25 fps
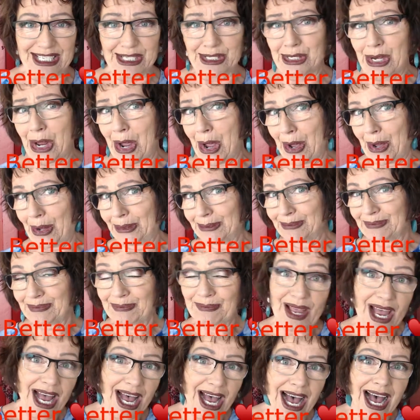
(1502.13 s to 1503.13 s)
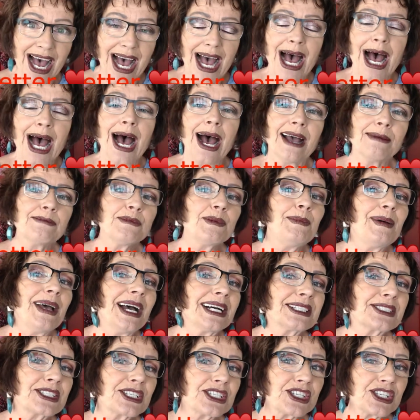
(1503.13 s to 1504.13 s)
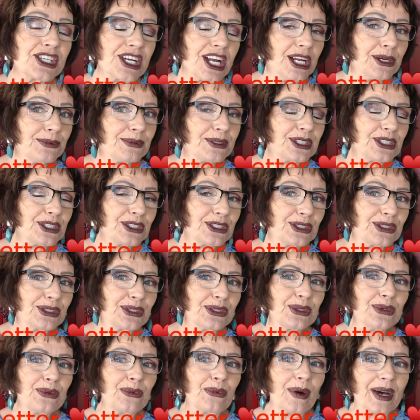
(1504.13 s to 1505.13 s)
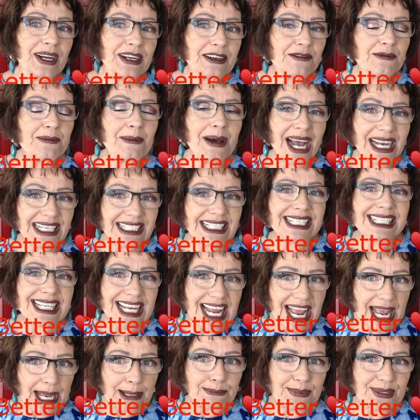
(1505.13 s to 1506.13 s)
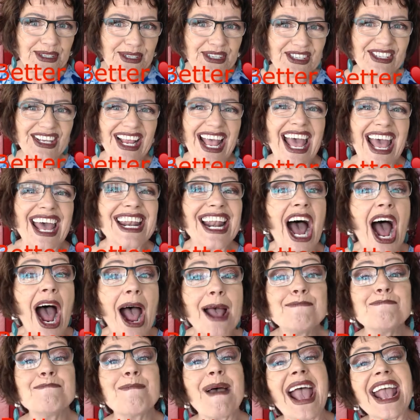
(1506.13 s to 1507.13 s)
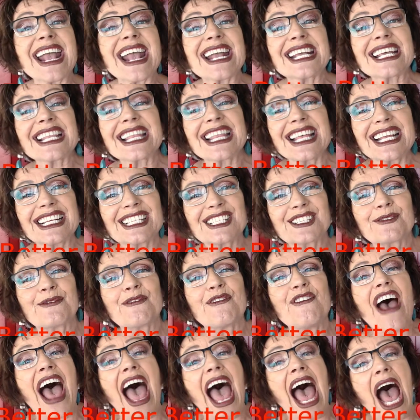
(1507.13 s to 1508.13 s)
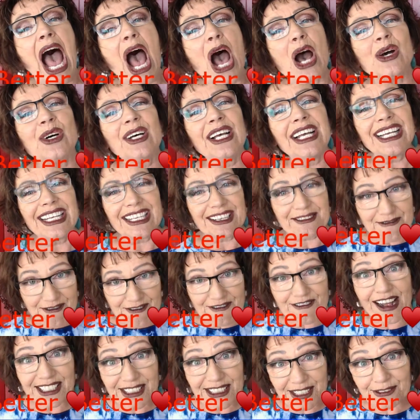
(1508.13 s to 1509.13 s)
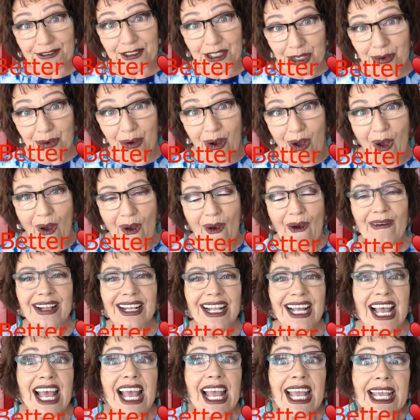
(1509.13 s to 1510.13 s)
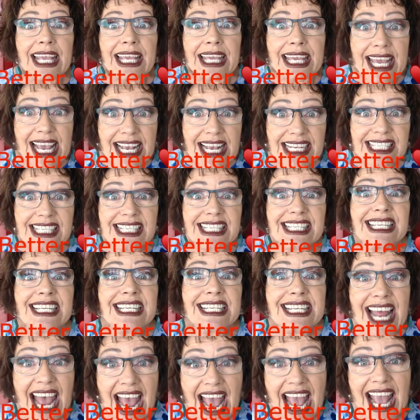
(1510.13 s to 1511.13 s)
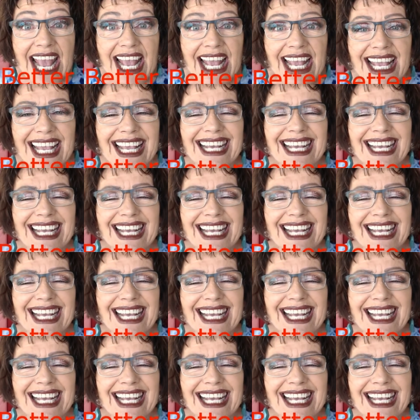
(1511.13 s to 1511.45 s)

So I'm about to share with you one of my steps, and I make this vow in front of you all yesterday.